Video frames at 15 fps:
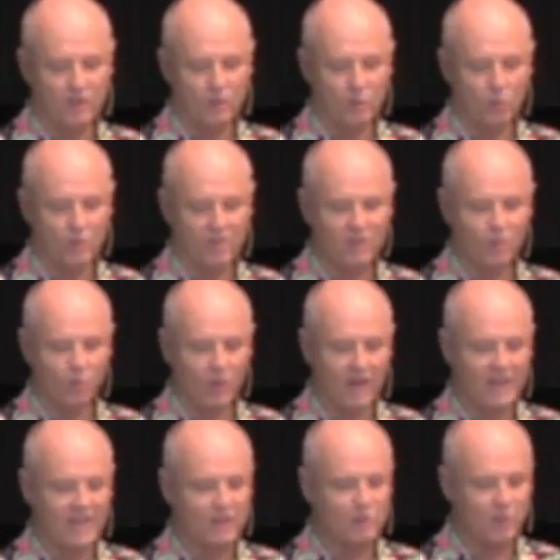When the
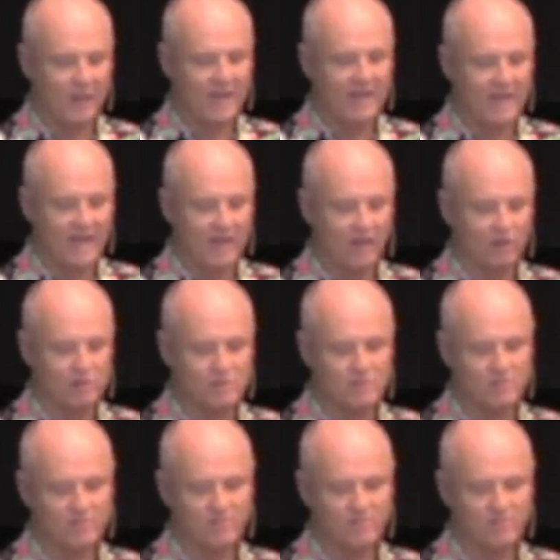wine ran out,